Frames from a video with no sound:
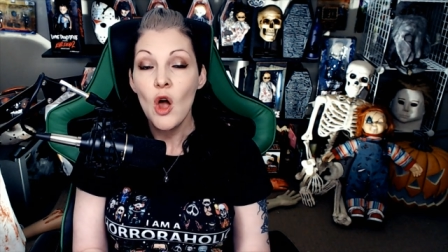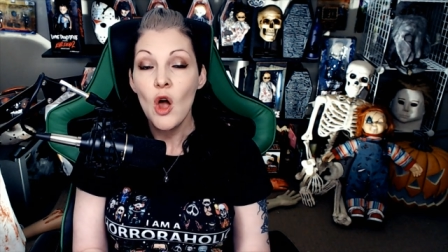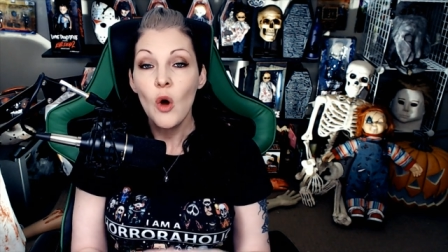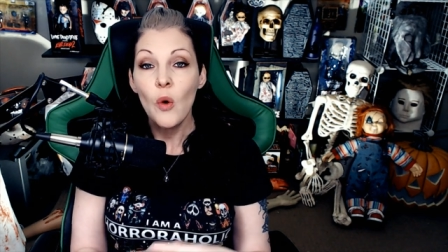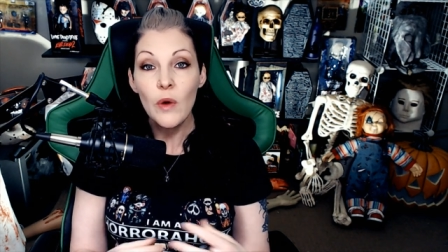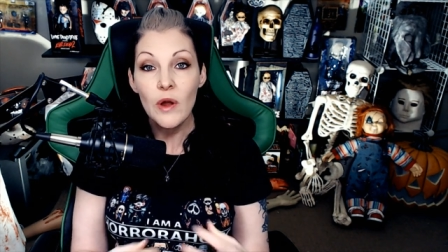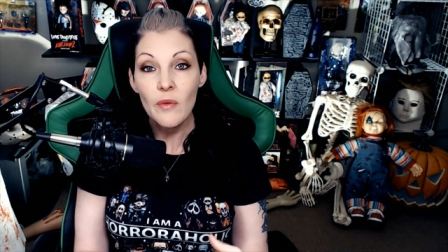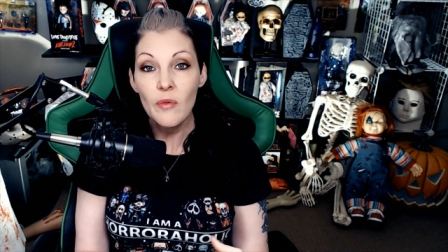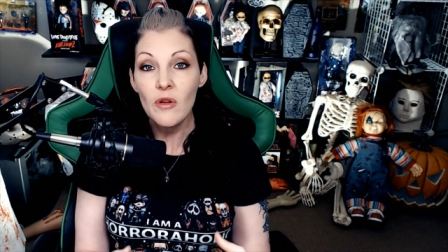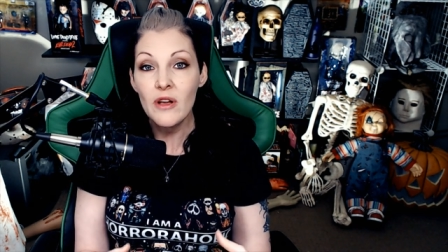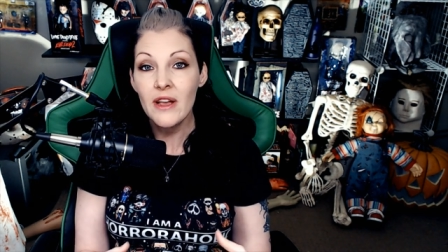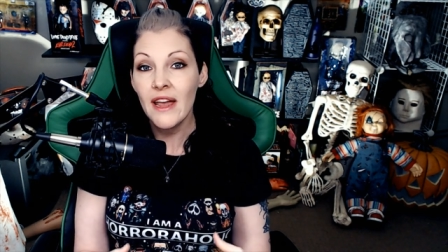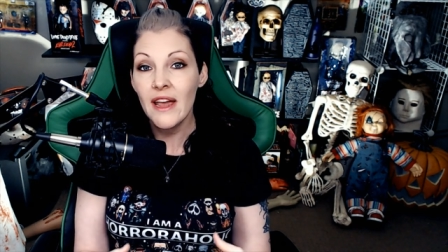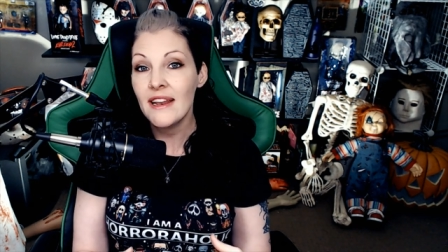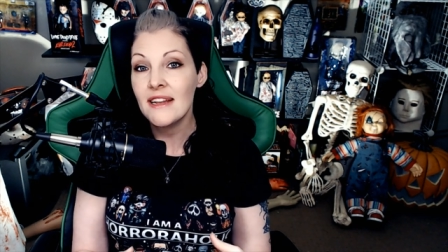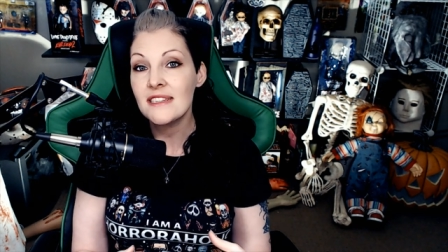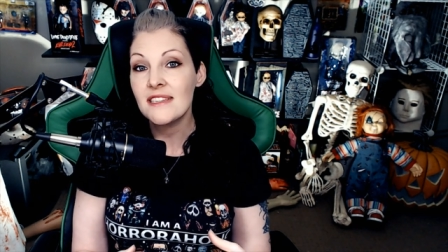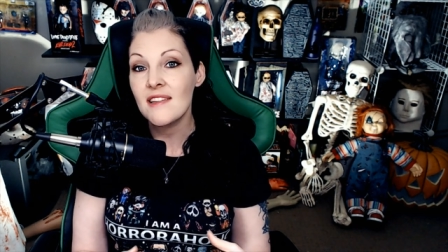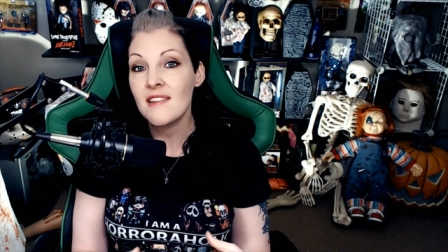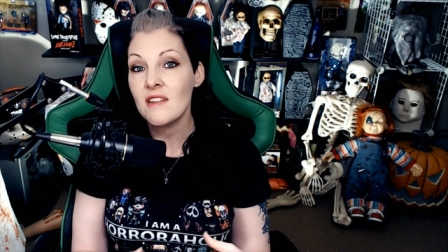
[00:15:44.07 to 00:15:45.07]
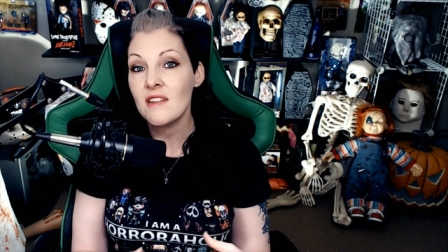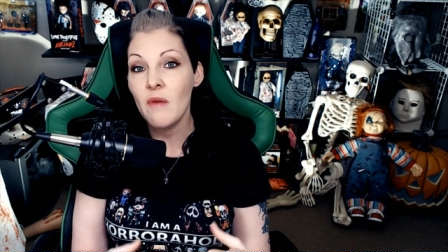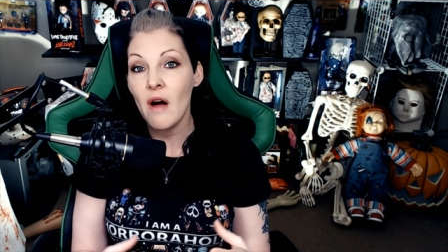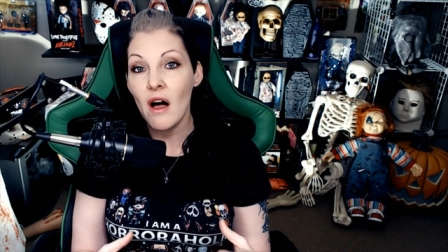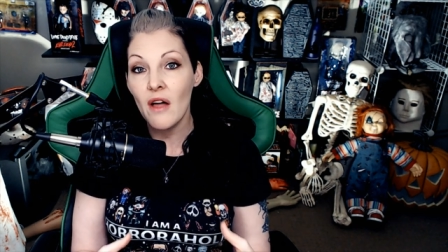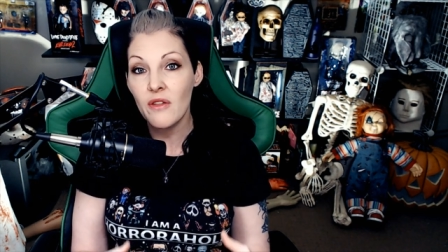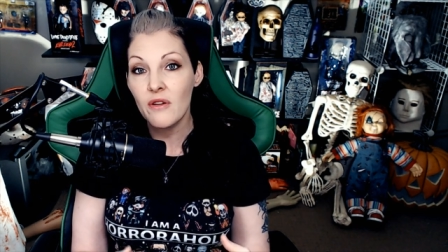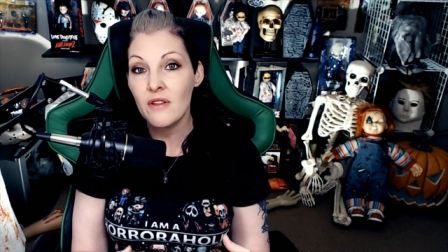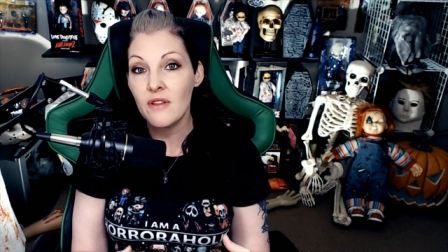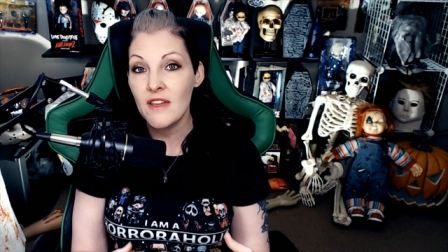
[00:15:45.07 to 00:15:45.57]
We will get into some
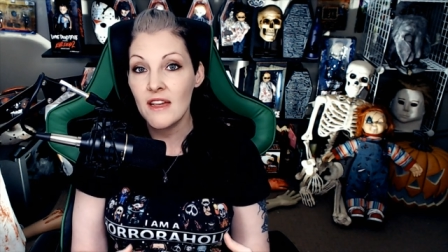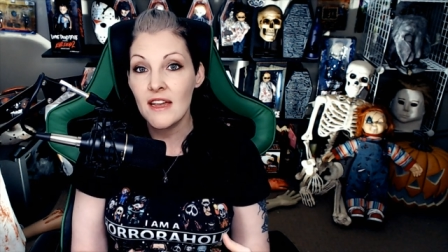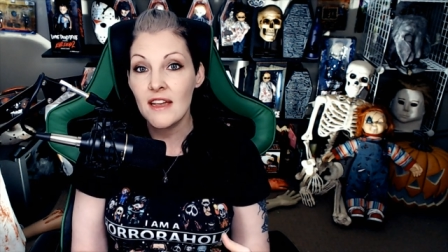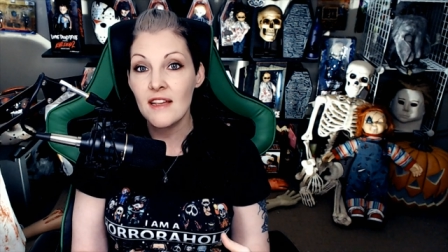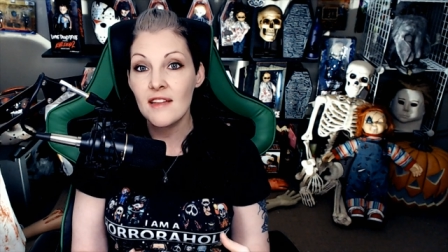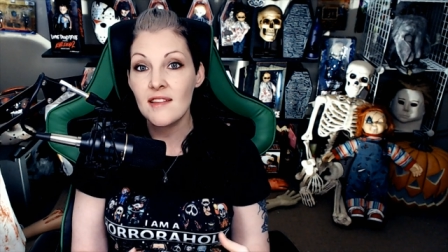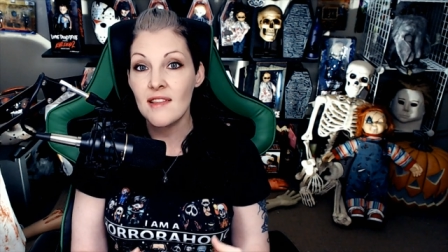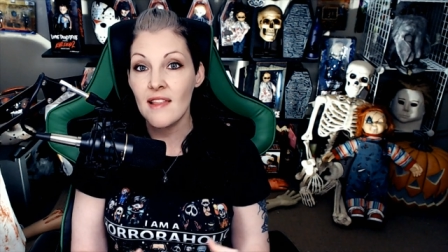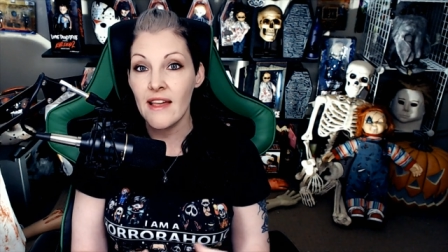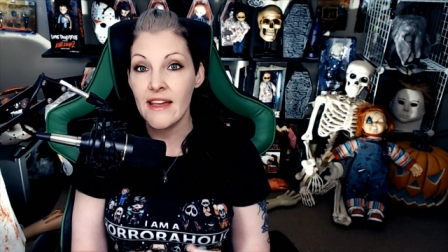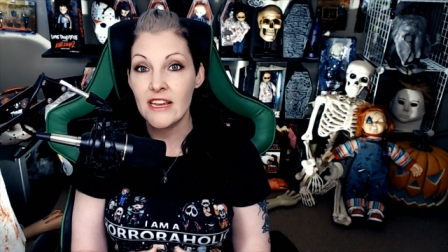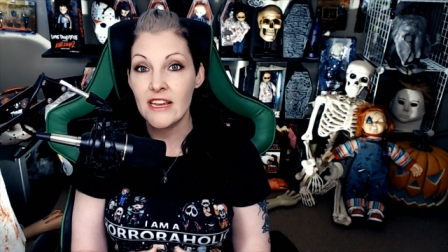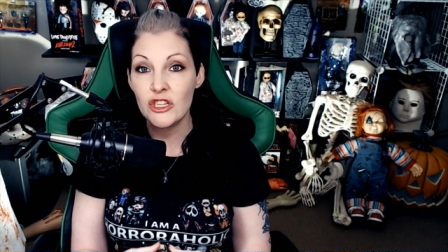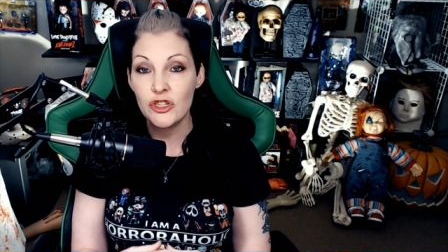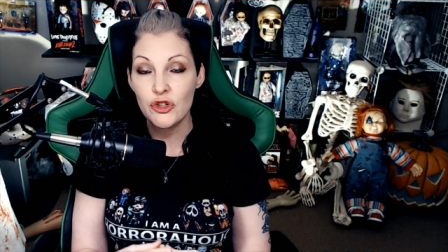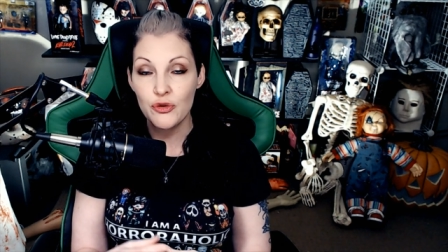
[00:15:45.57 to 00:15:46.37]
other things like